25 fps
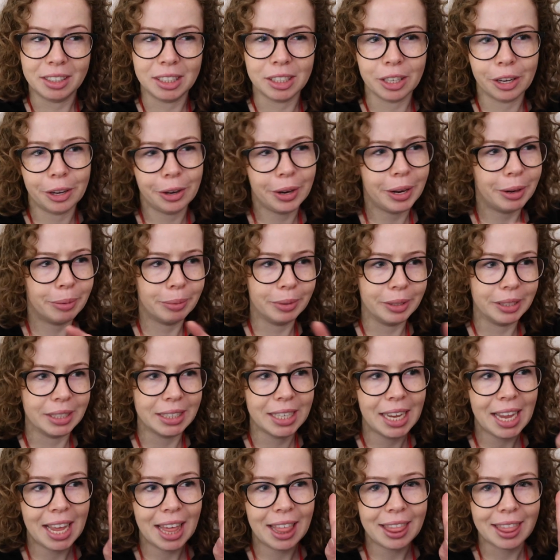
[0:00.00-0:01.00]
So it was
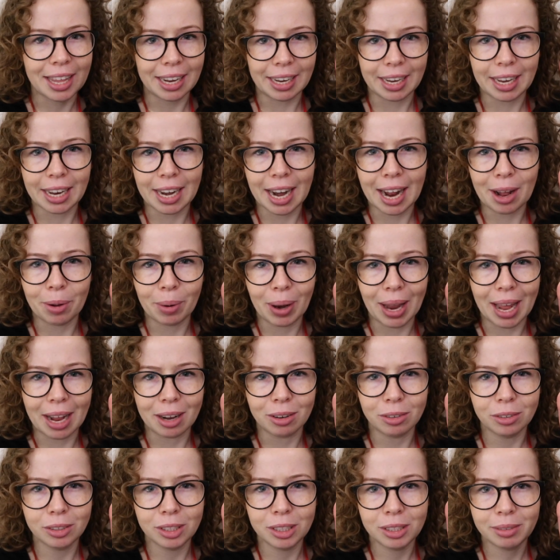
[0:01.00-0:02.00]
Thinking Out
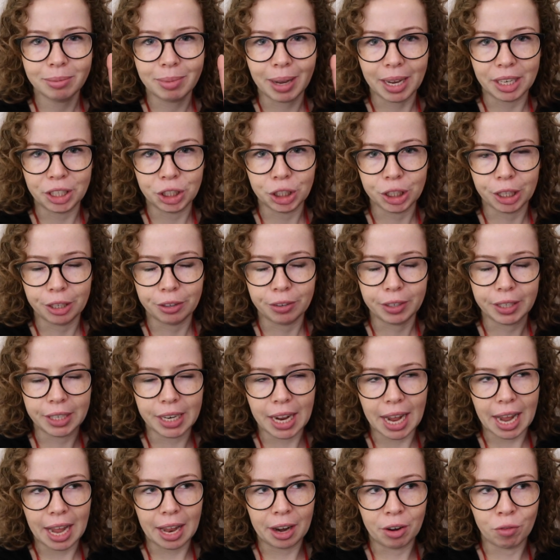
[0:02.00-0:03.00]
Loud, Ed
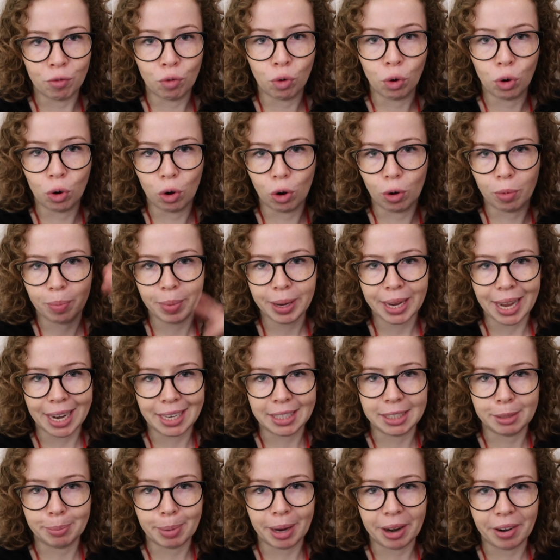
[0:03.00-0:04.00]
Sheeran, and Raw,
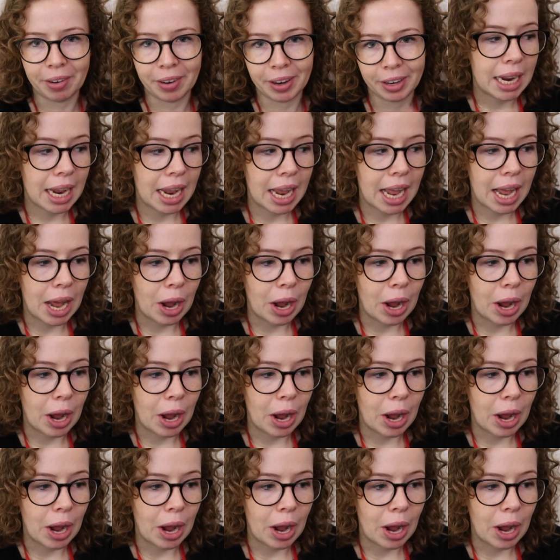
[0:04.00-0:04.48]
Katy Perry.